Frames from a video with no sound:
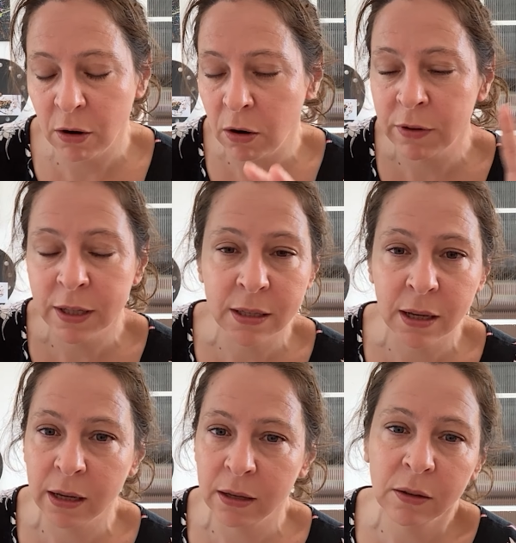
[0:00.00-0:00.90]

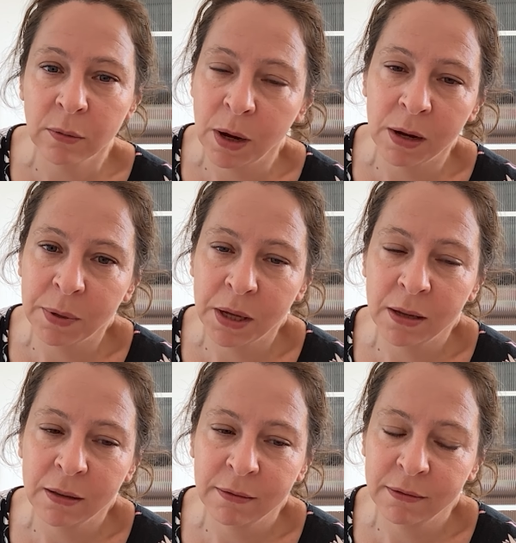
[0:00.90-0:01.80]
Obviously, you might
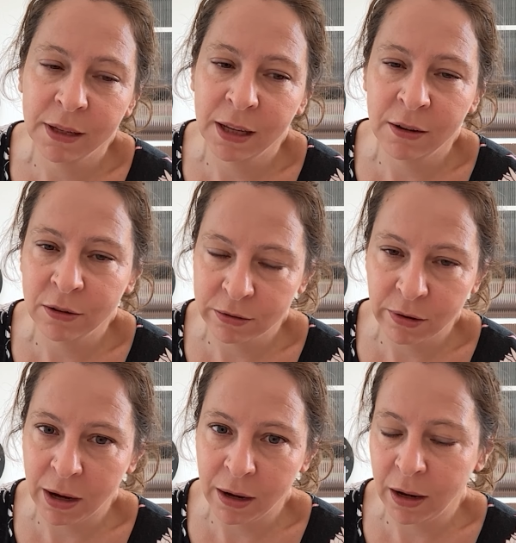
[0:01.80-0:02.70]
be in
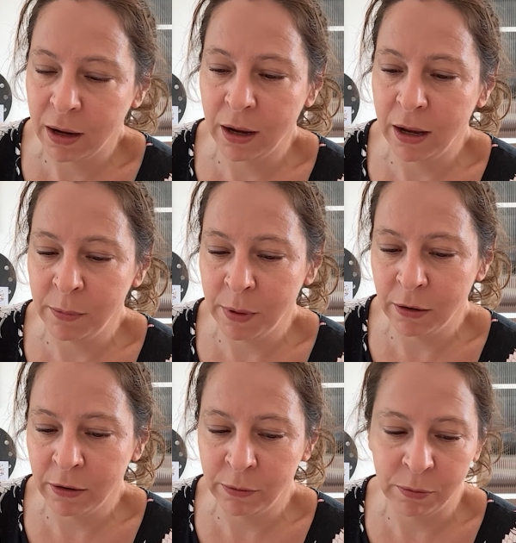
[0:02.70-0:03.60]
Australia in the
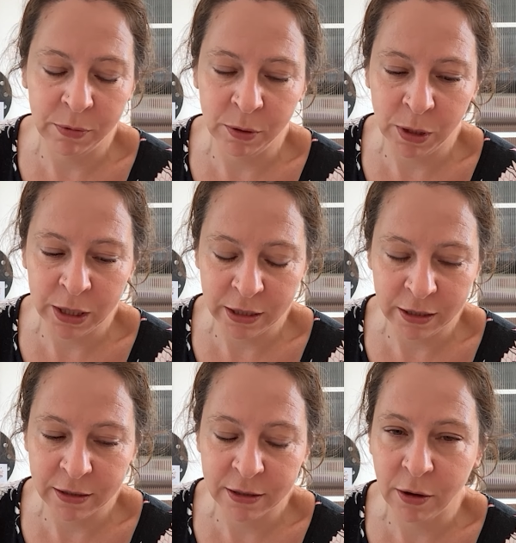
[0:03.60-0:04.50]
middle of your
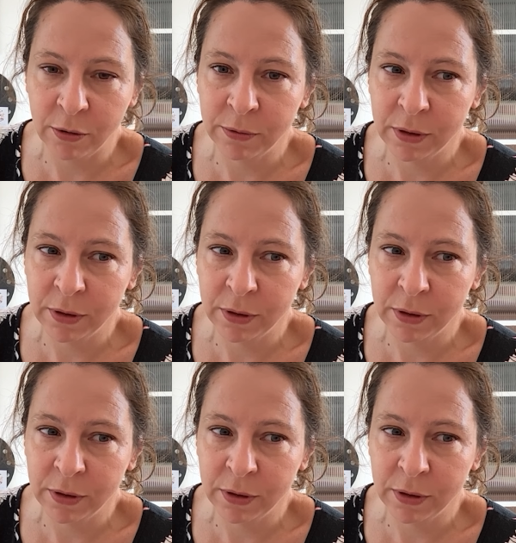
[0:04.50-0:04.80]
winter. So